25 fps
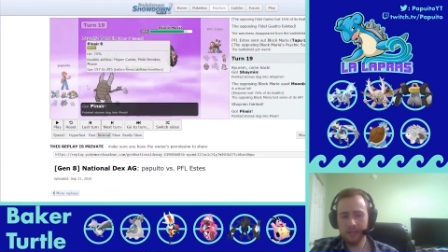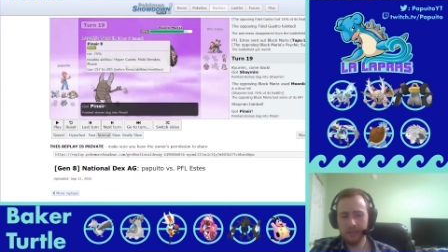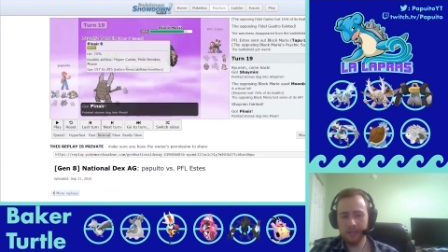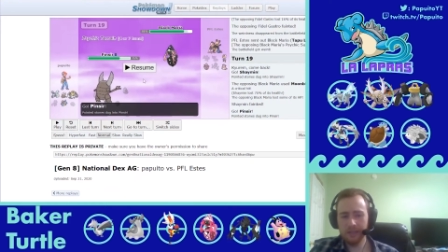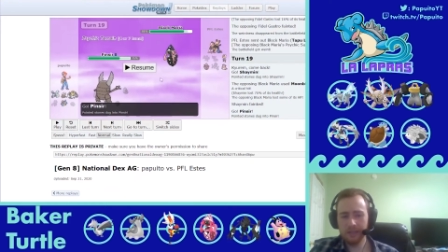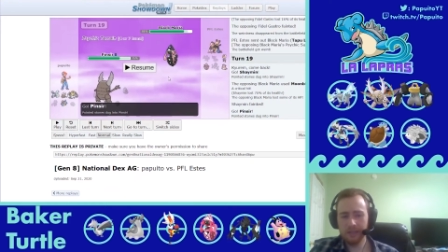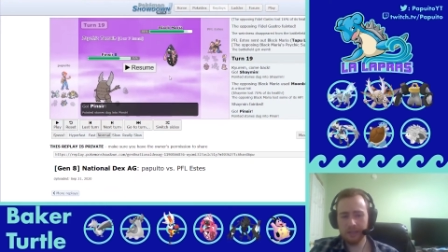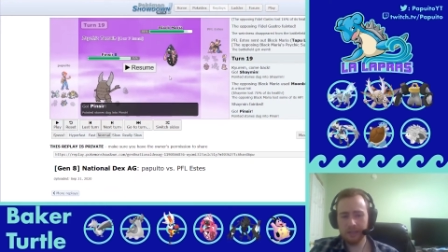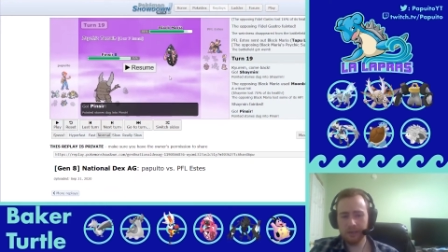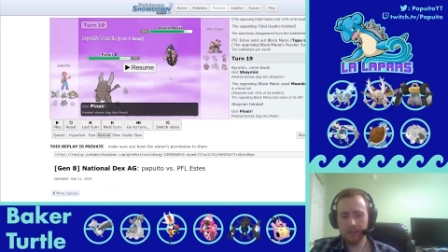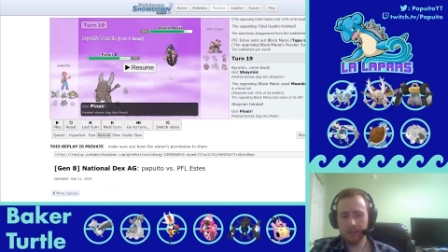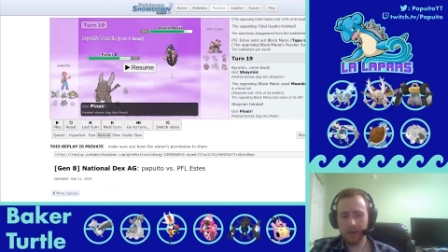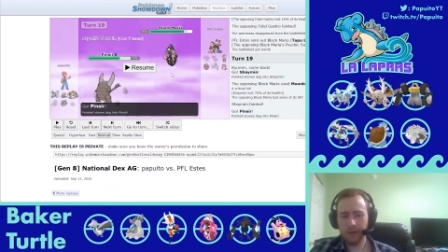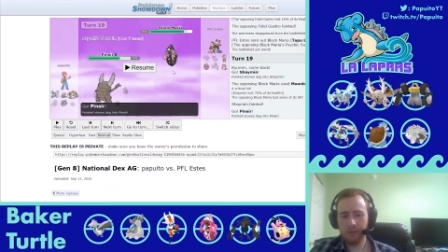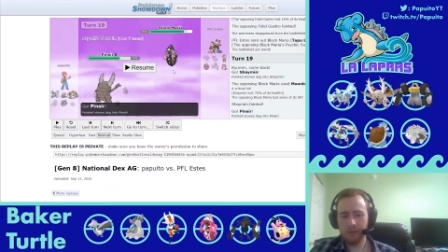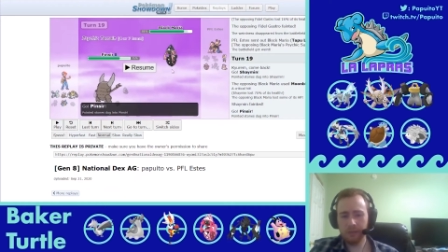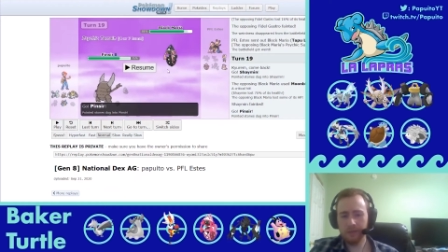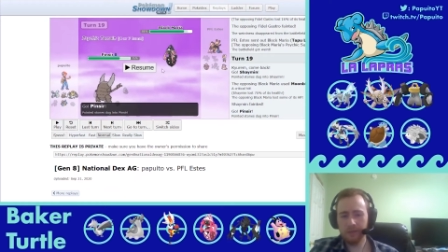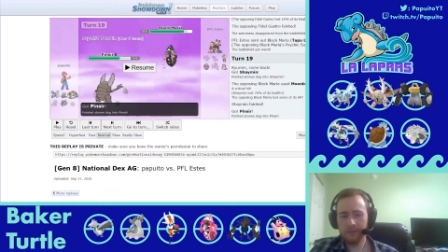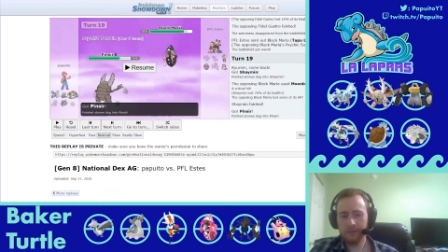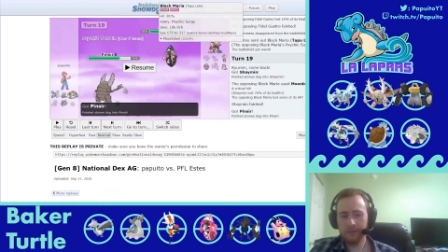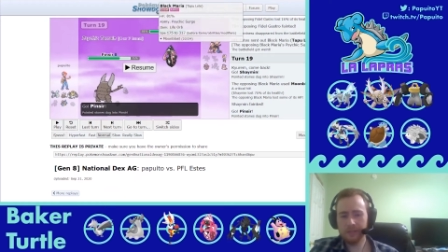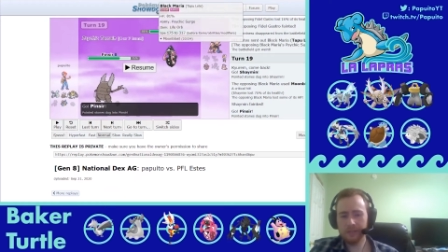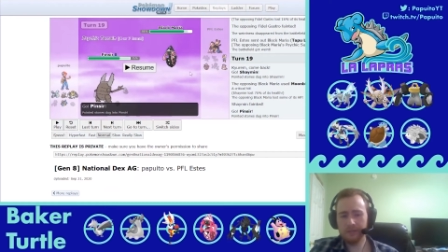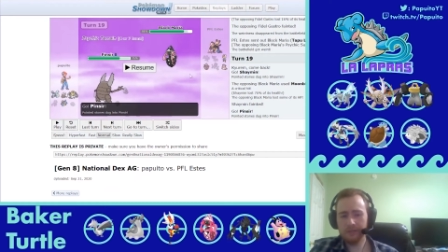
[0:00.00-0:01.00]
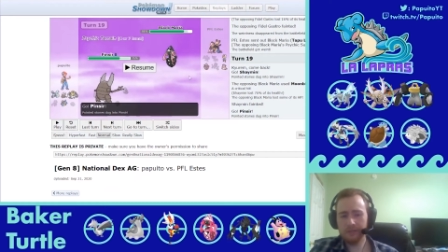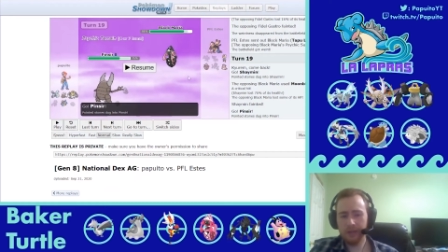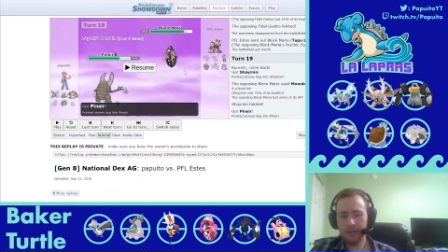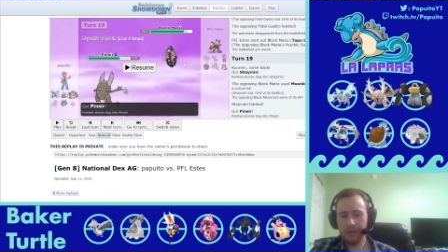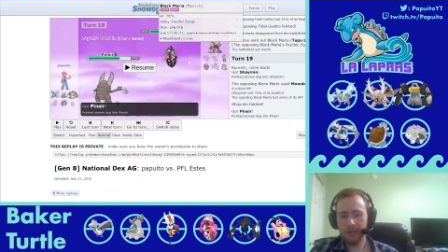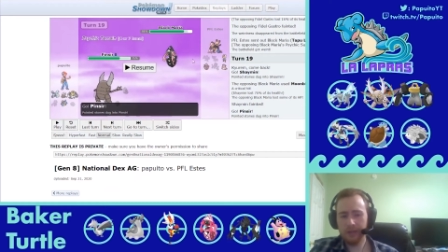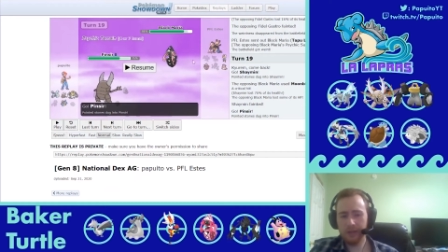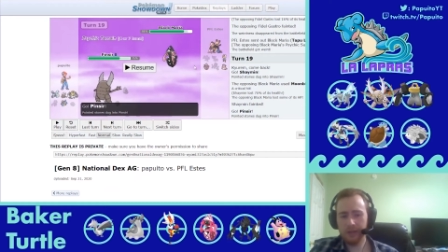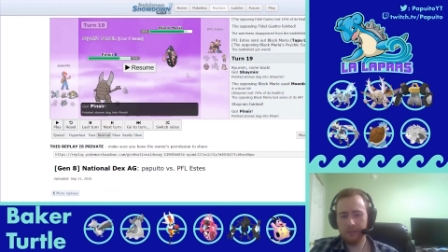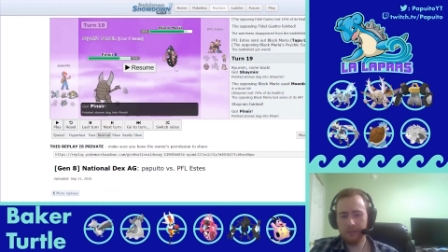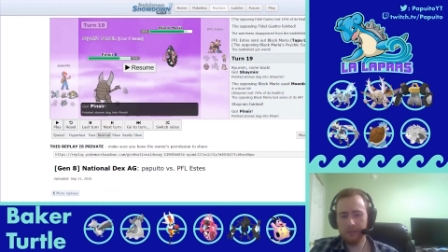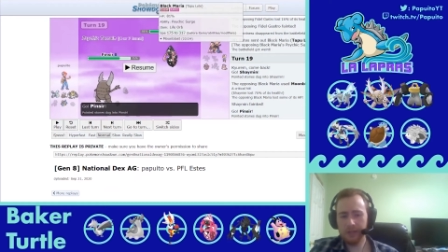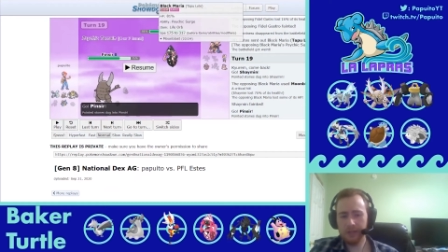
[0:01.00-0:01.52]
So I would have just fired
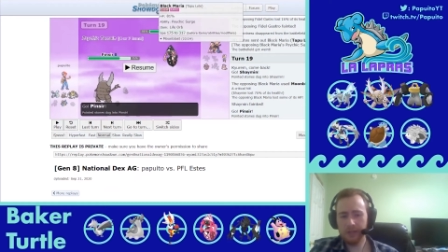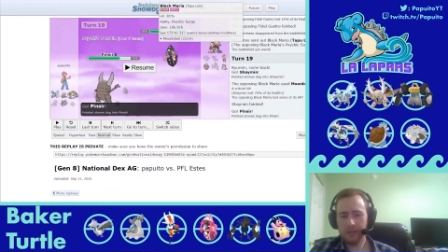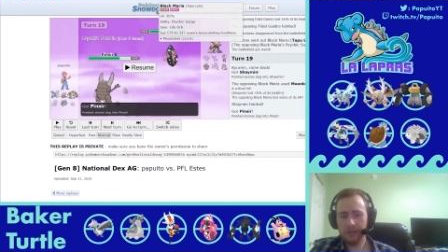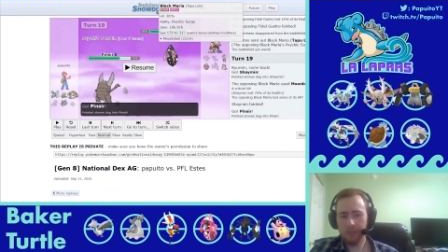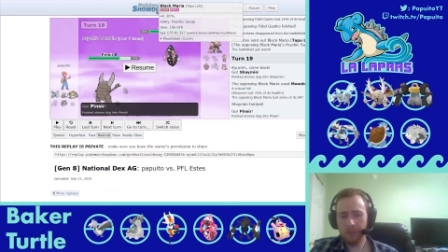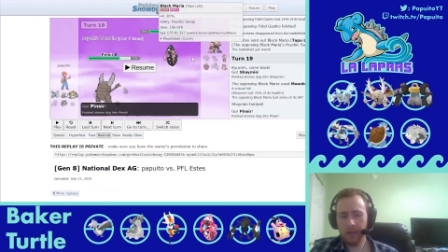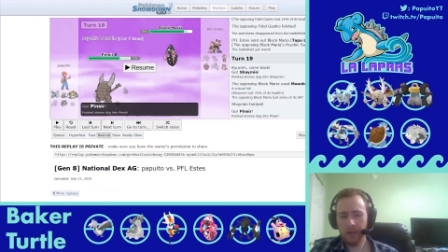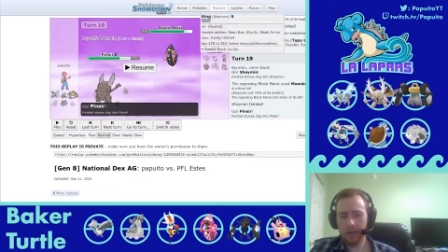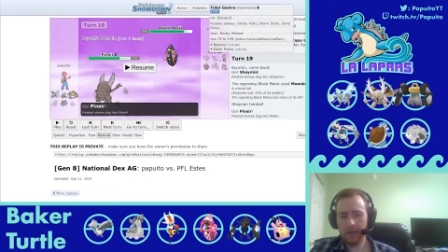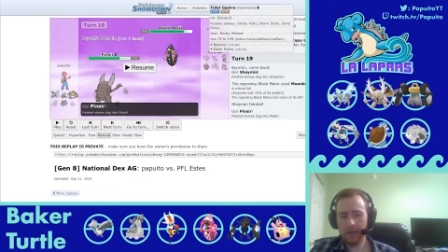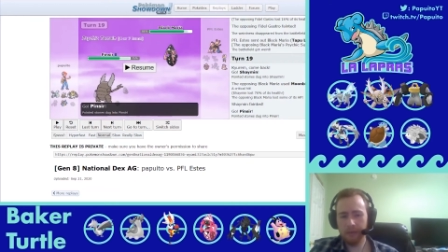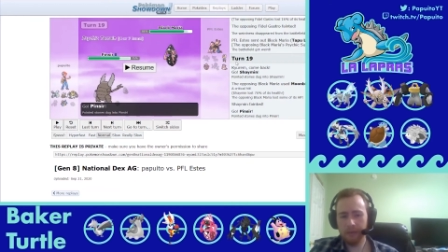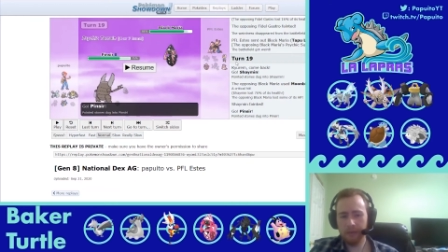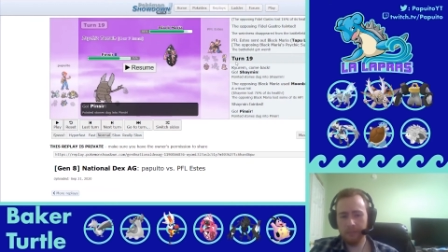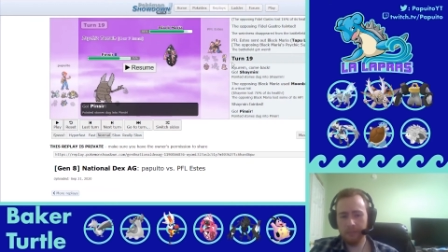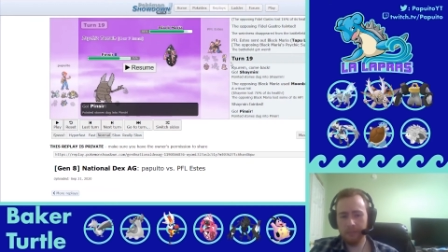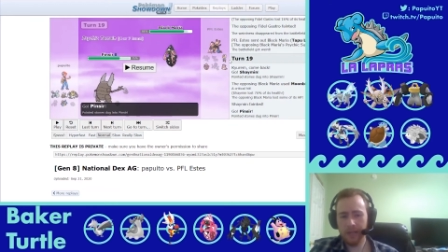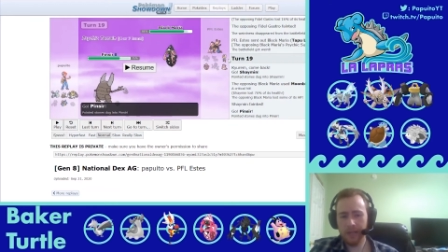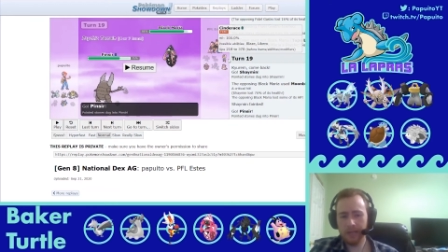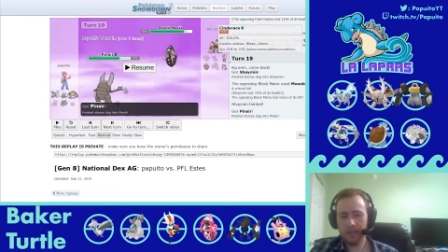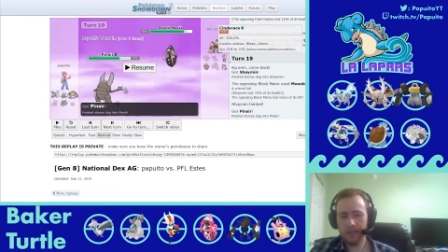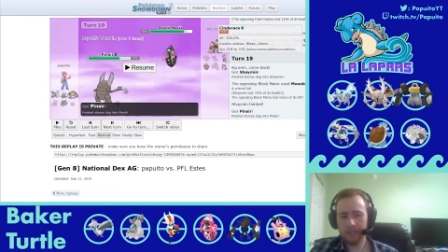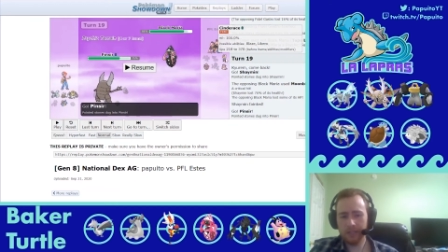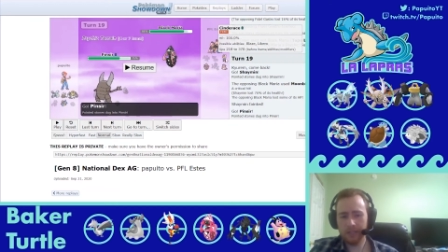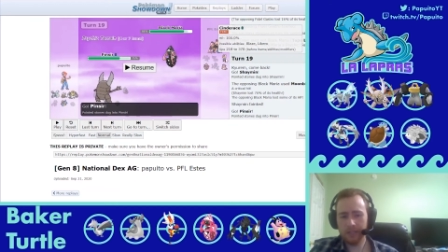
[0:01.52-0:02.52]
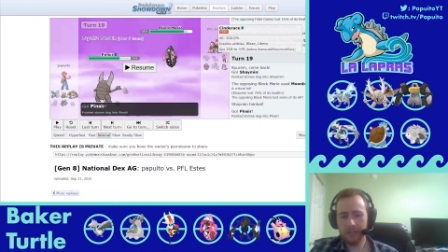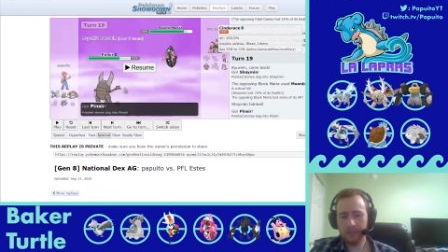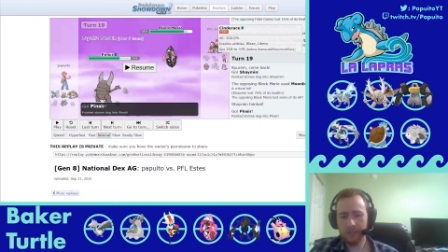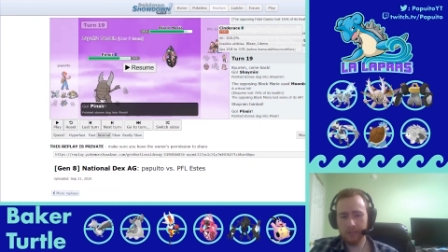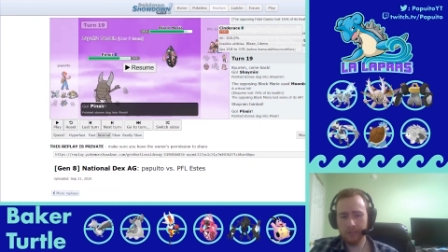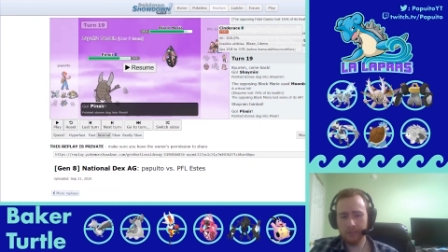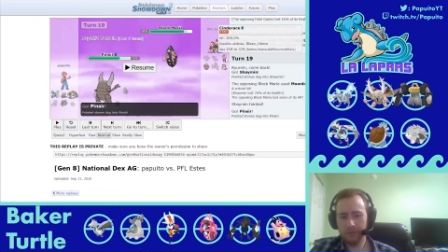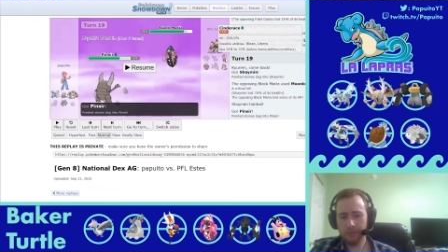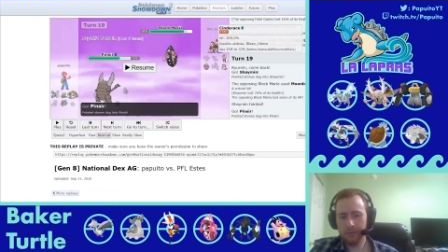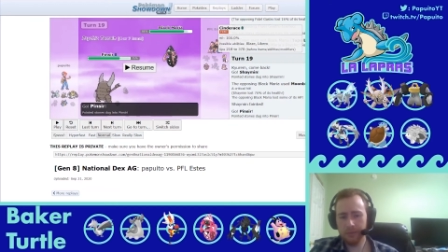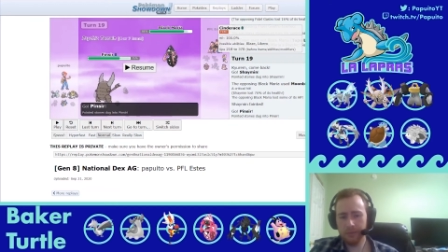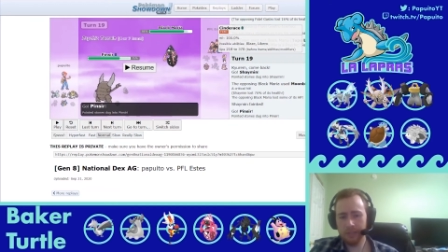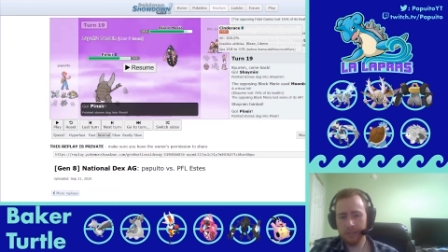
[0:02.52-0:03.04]
off a double Iron Bash
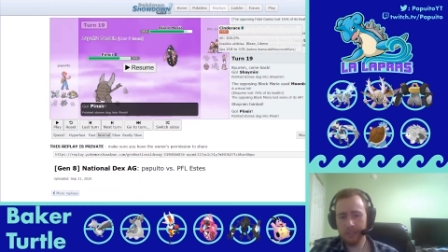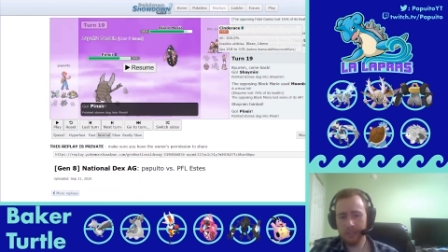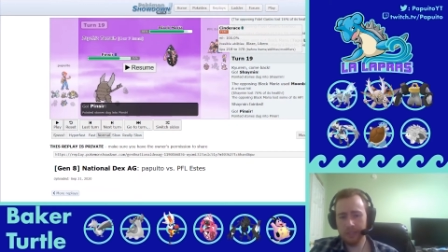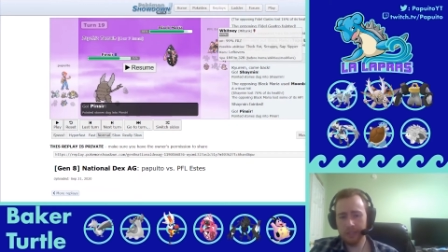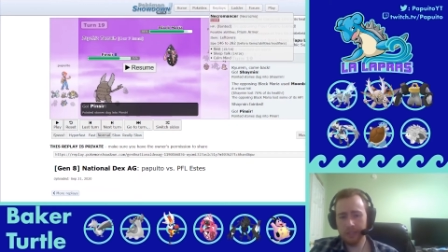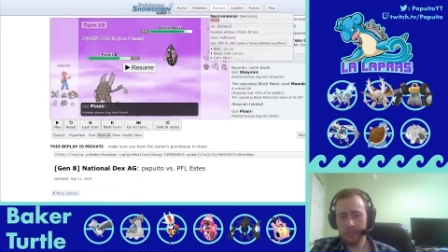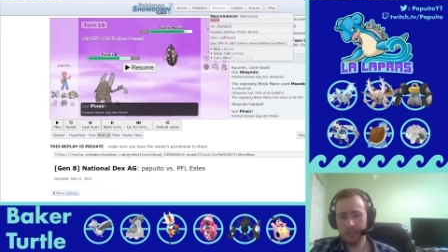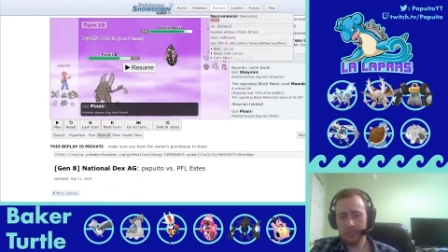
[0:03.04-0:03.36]
doing